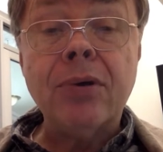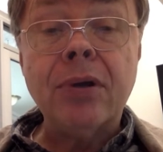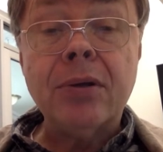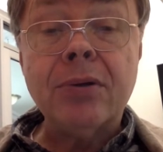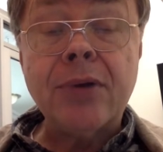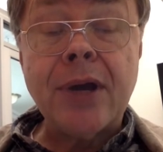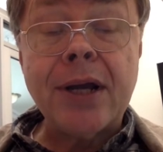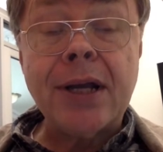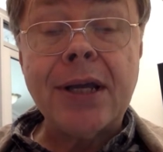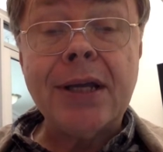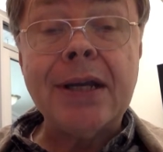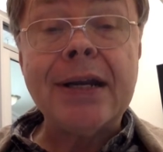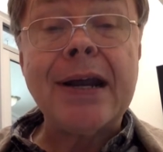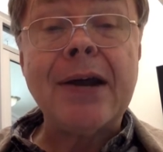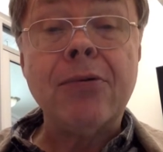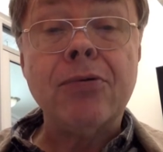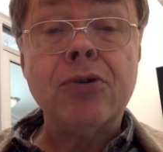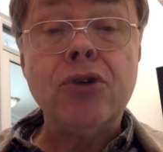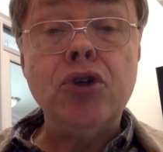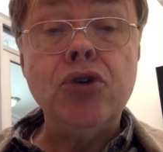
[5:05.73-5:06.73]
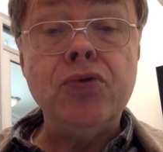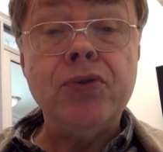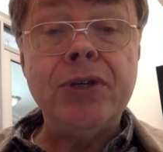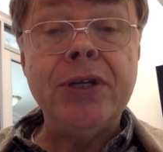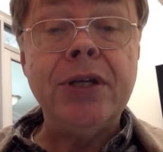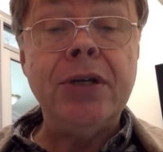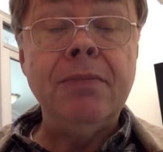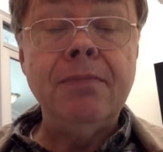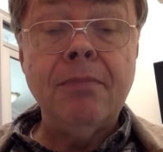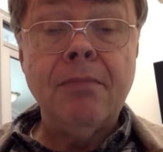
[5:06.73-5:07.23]
I'll try to get it out
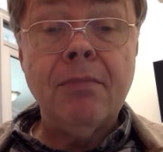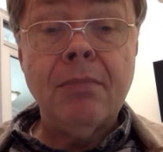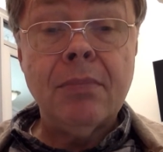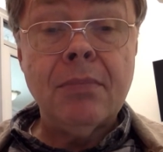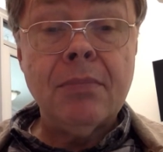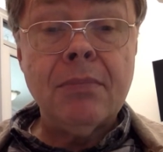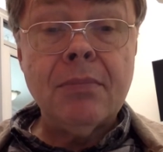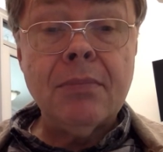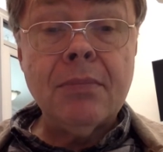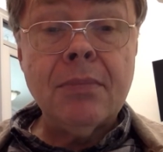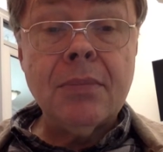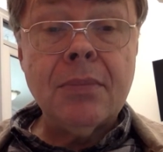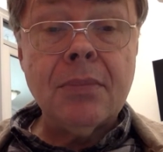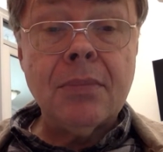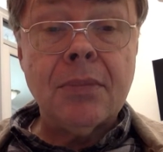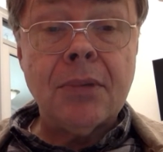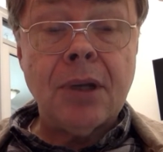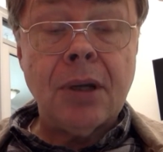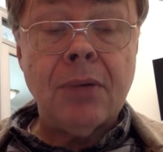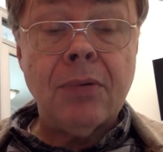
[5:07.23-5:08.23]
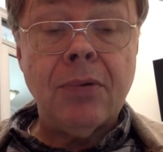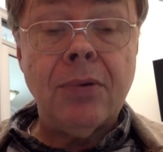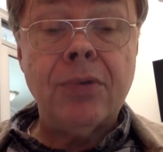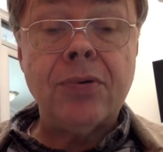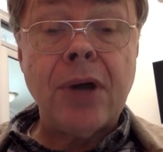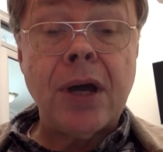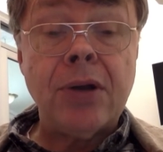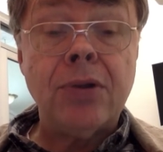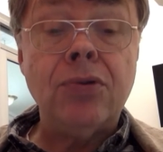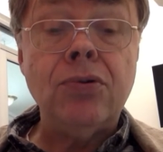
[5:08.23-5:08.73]
Tuesday. We'll
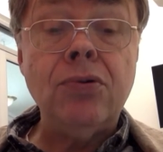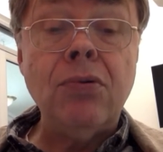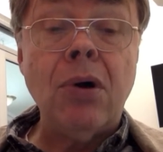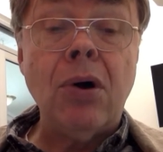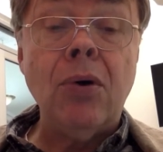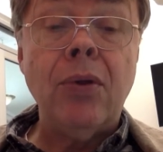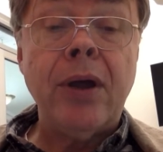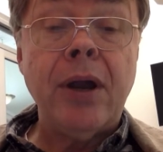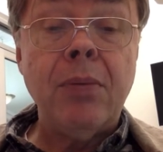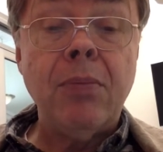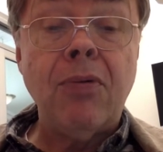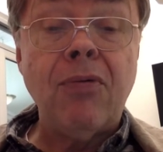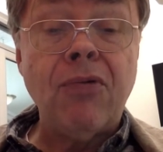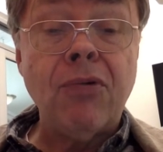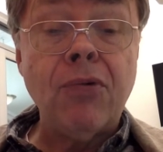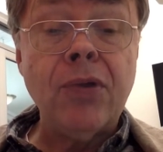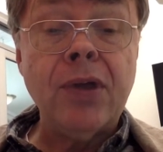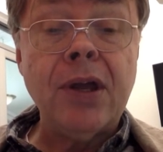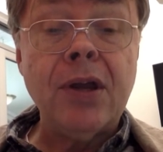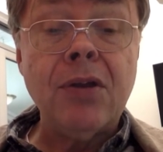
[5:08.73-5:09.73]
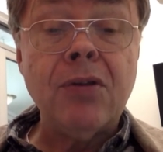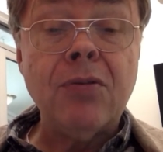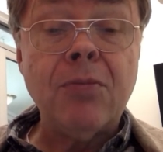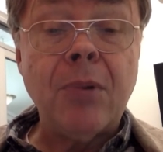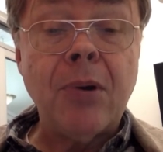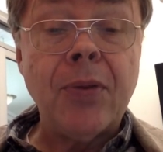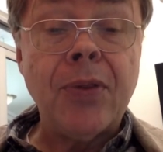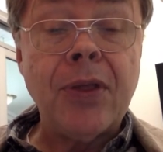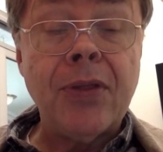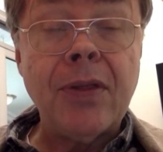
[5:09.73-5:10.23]
try to do all that before the end of the
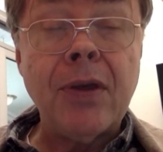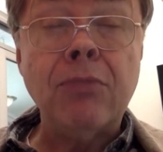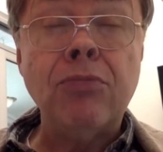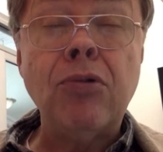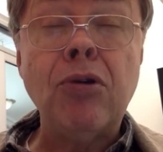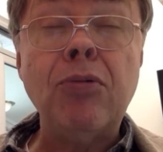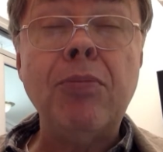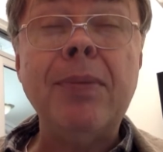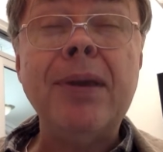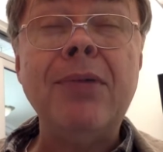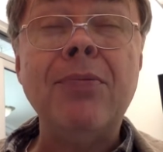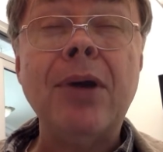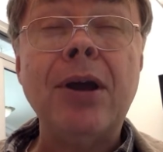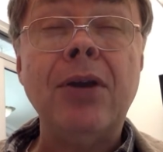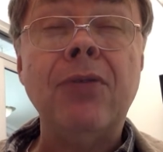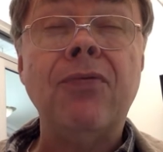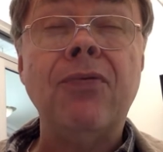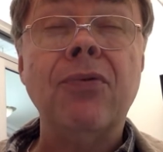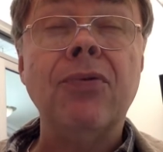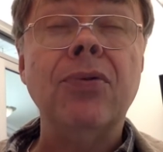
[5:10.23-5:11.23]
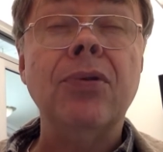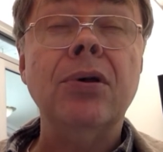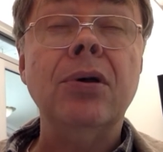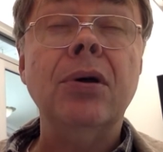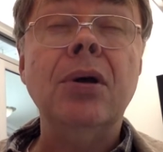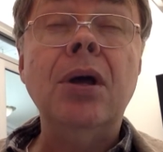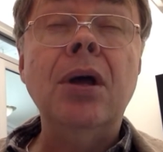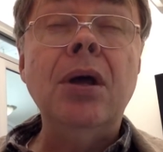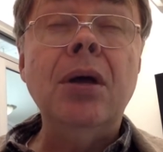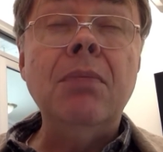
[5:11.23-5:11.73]
month, and then we'll be ready for the
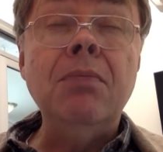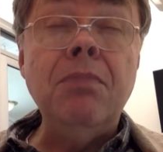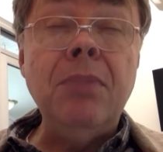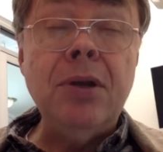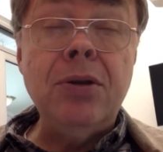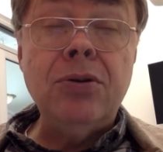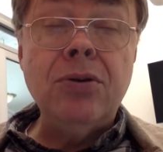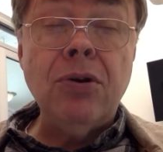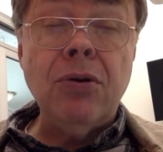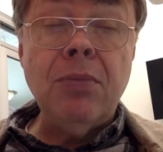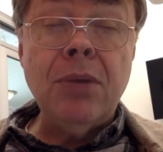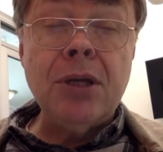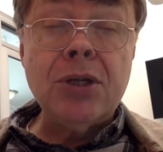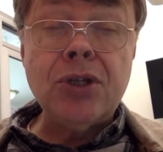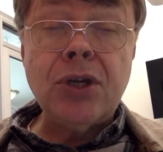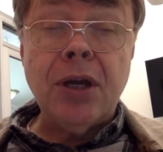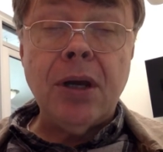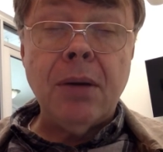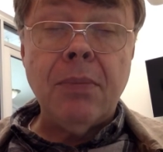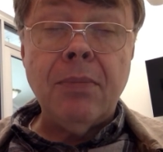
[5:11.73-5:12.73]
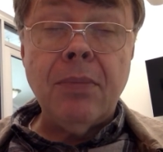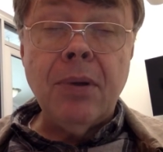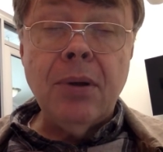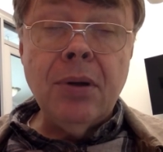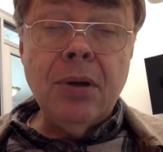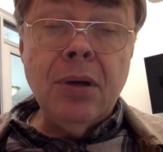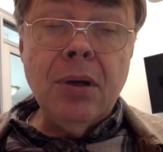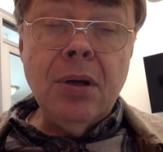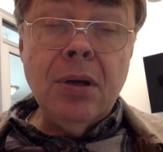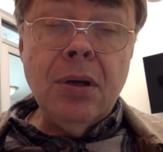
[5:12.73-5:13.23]
midterm exam
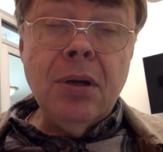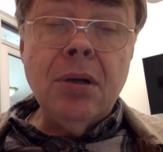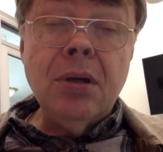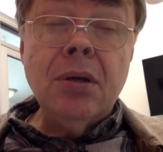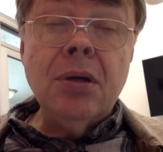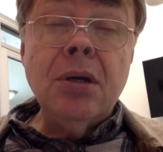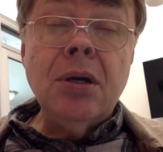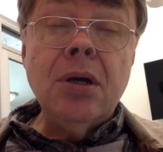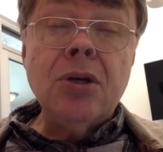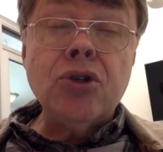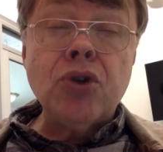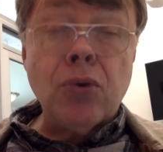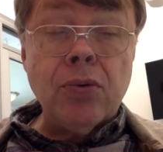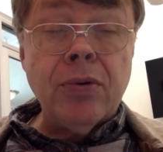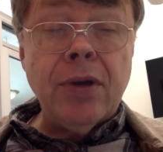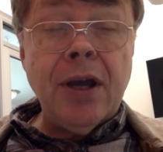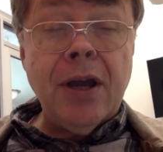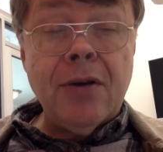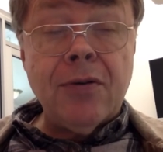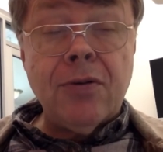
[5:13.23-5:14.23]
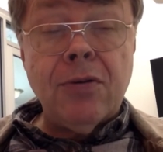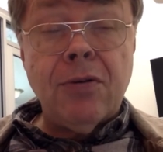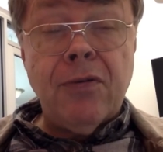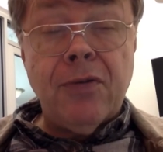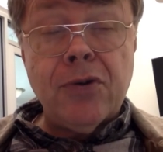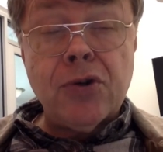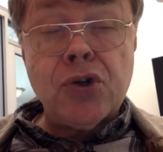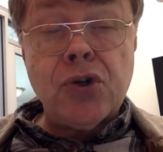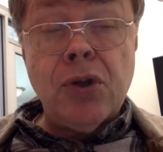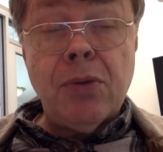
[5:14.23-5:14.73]
shortly after the
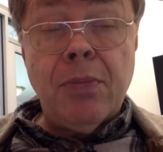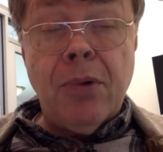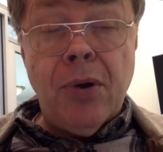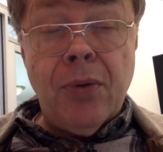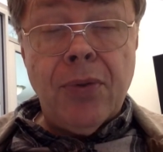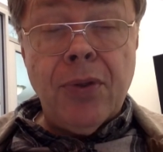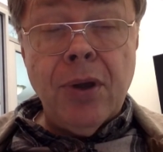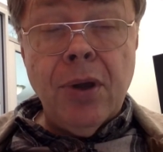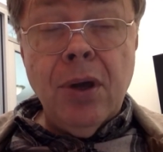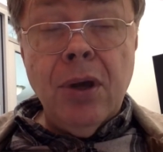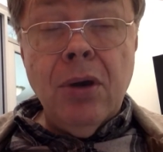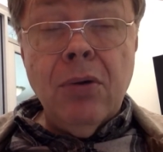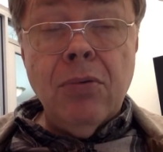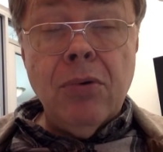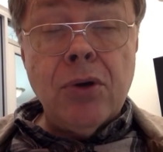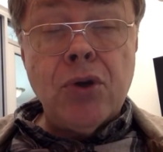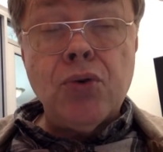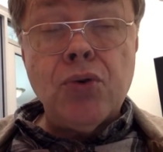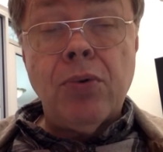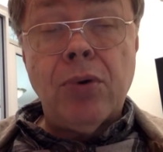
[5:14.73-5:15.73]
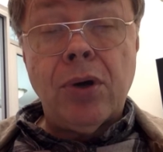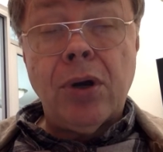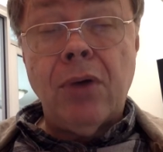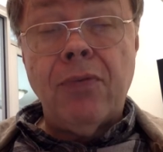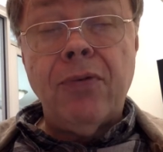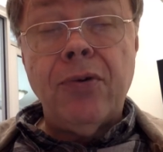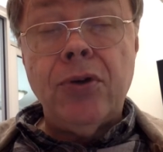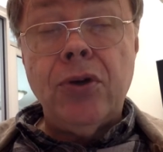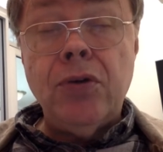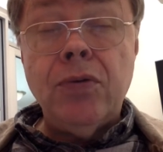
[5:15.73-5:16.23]
first of the month, which will
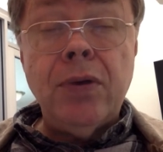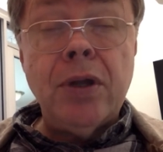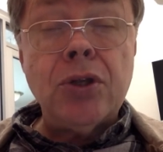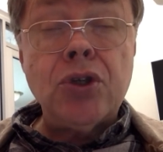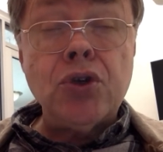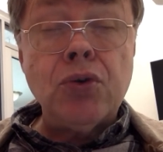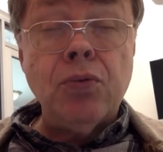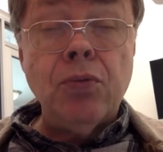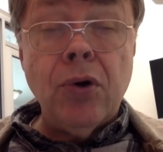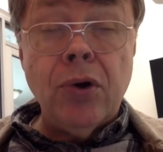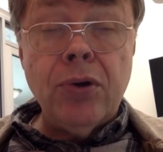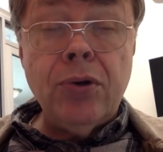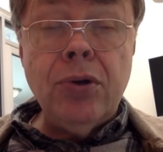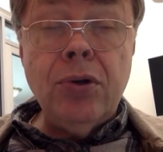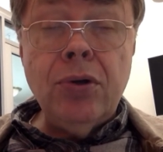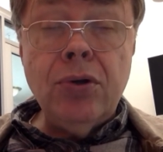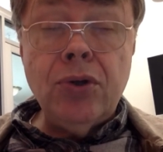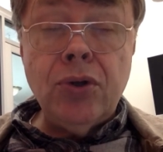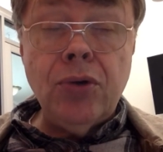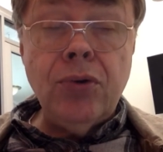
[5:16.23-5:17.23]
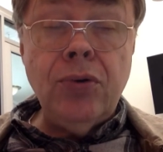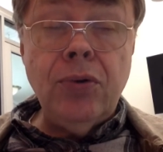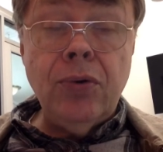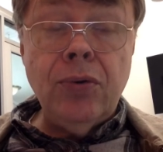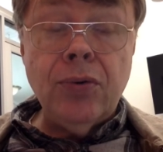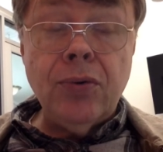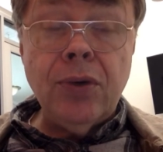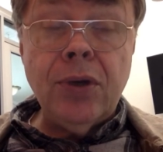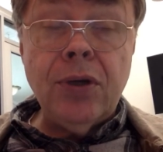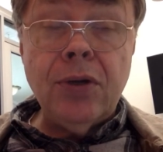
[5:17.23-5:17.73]
cover Units 1, 2,
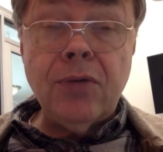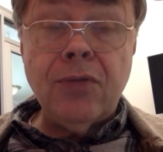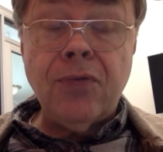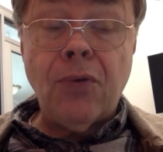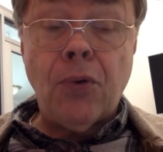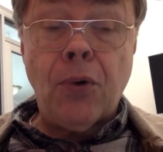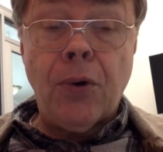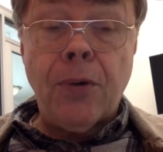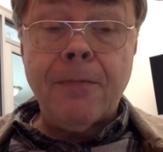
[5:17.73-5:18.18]
3, and 4.